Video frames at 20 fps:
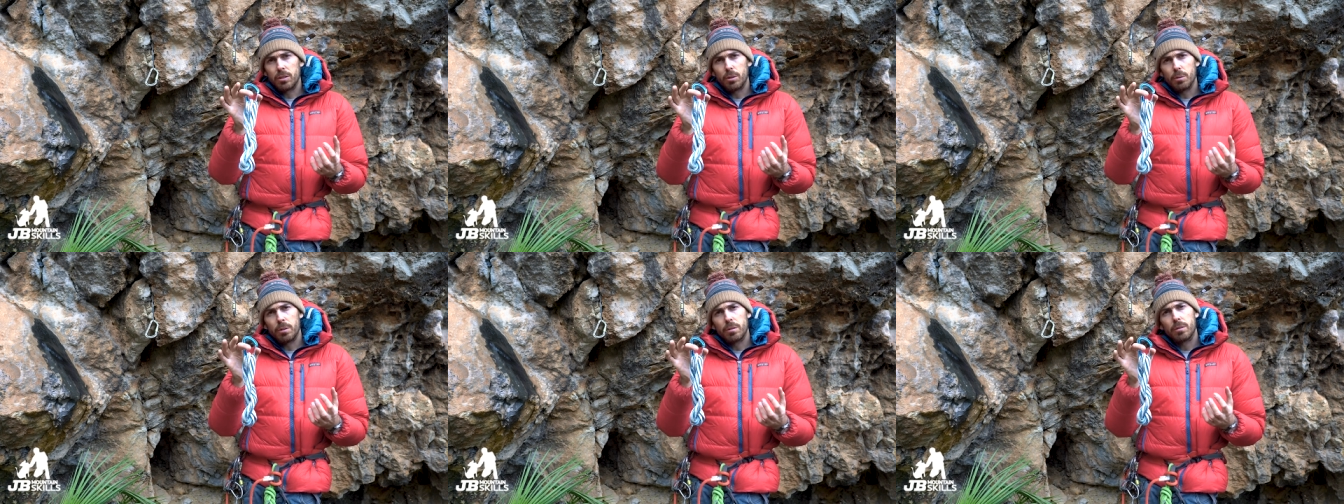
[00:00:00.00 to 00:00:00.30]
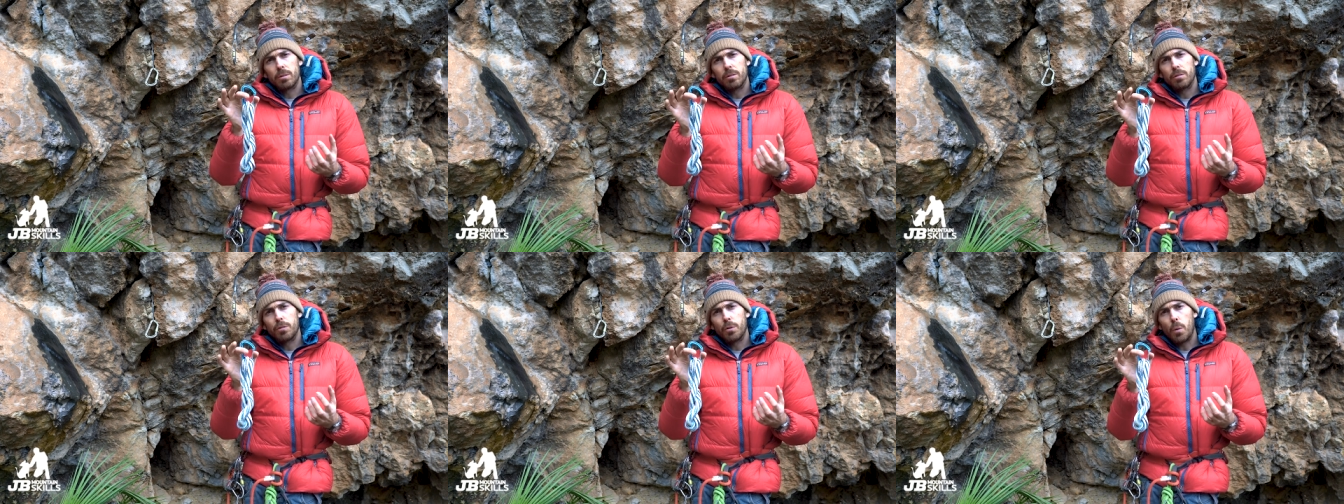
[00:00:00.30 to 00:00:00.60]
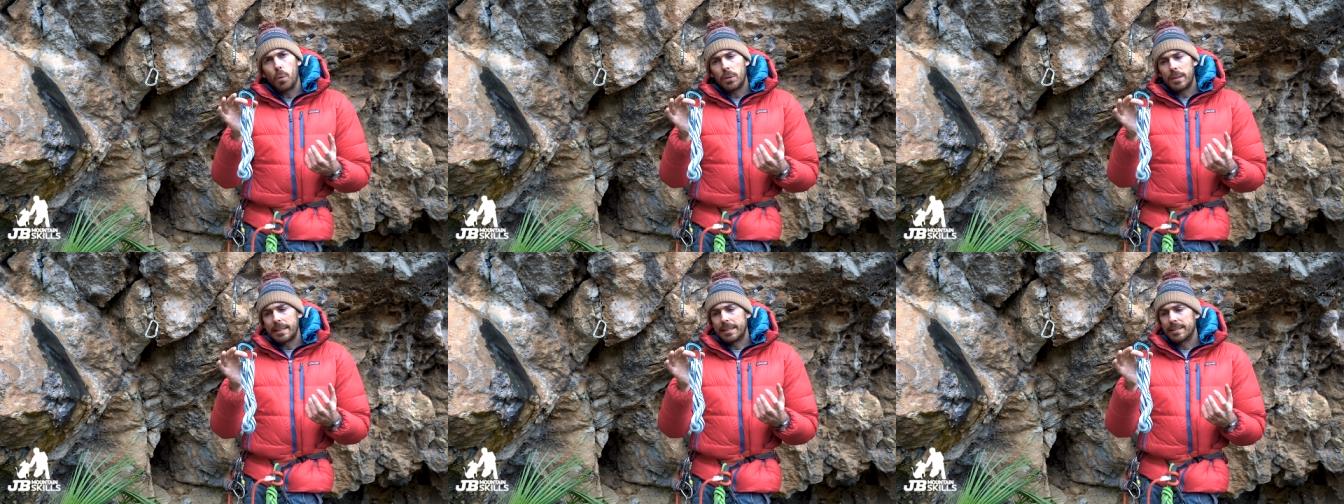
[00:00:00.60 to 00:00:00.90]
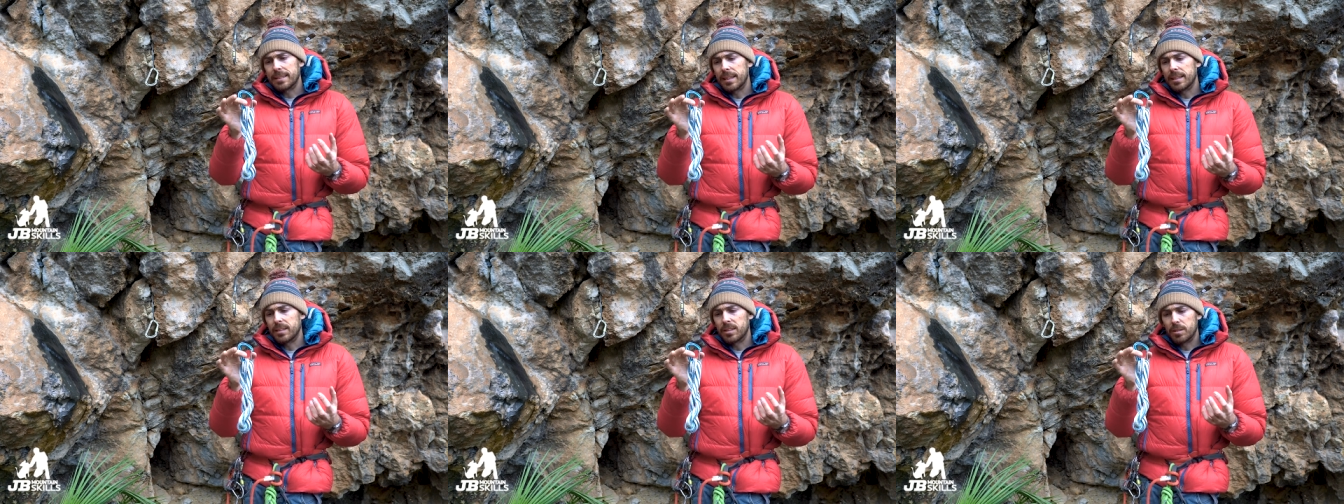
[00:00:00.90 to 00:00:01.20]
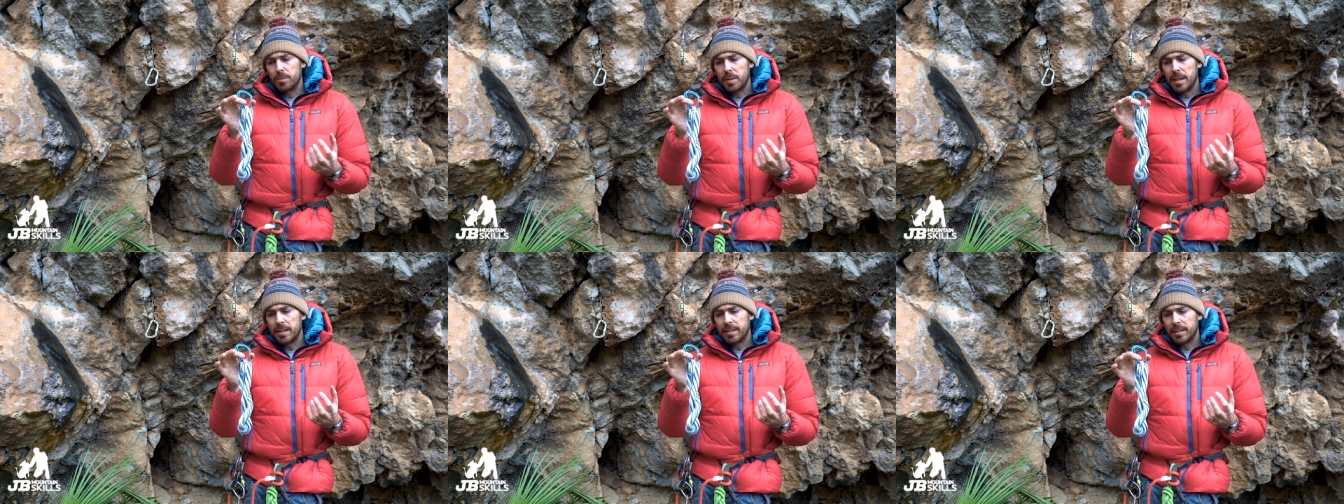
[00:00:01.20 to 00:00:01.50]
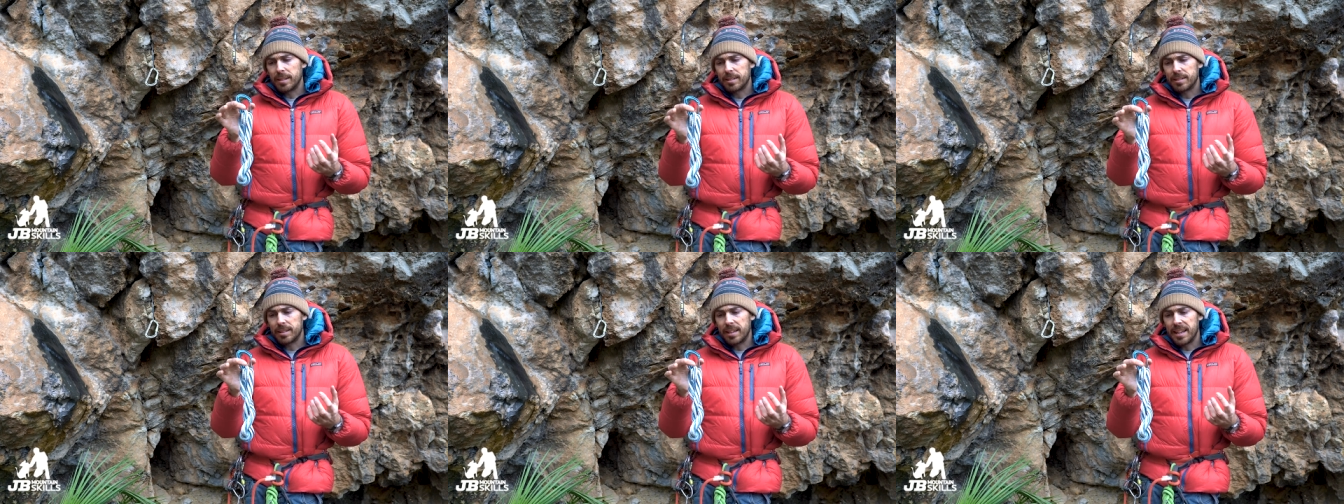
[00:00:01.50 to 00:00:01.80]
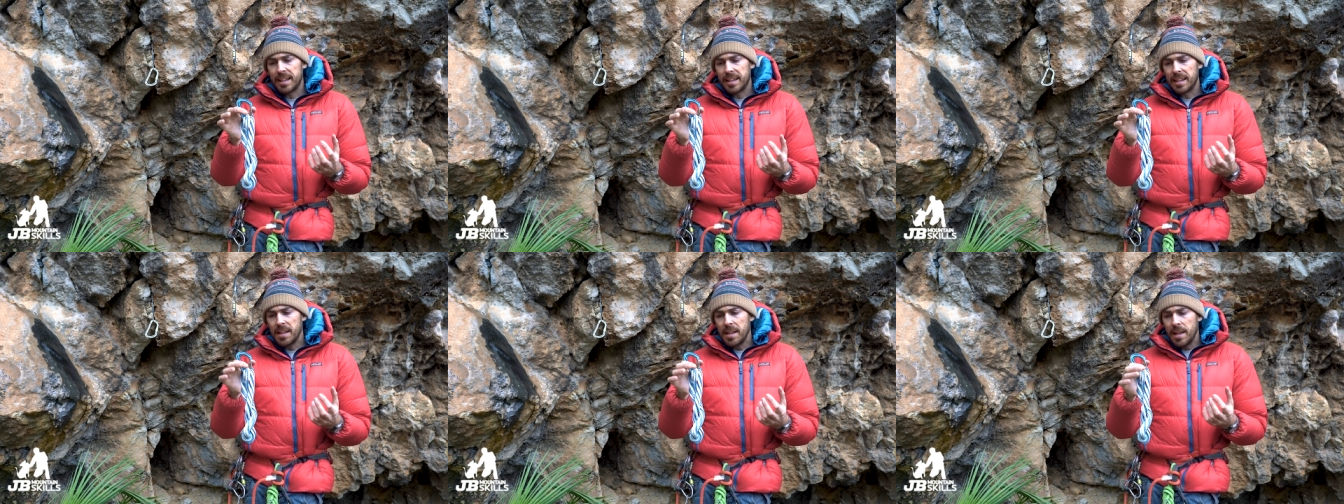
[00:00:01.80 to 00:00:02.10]
240cm
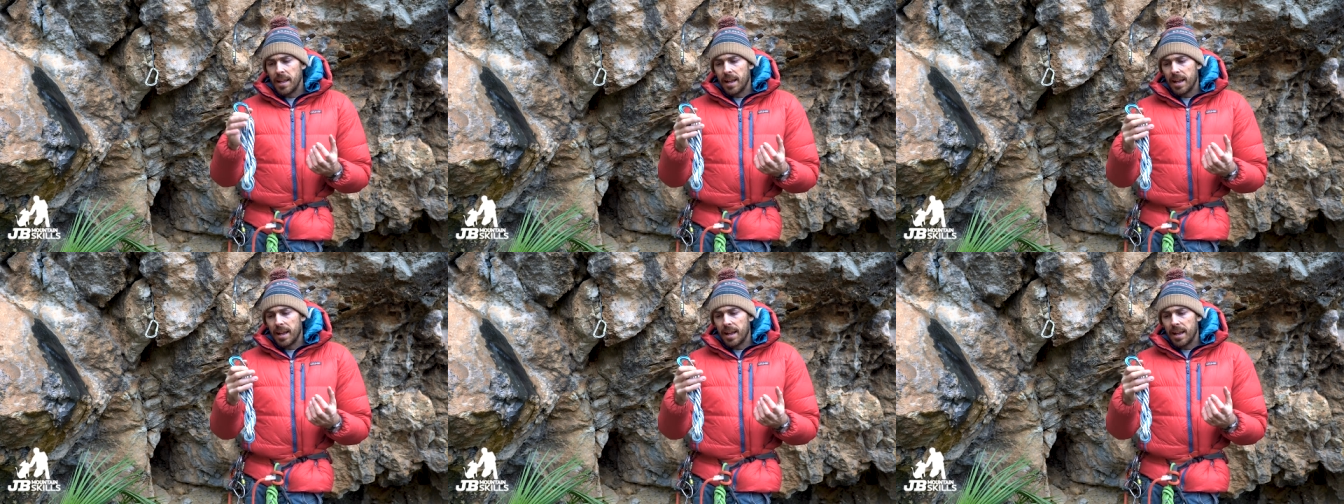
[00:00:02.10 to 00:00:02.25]
sling,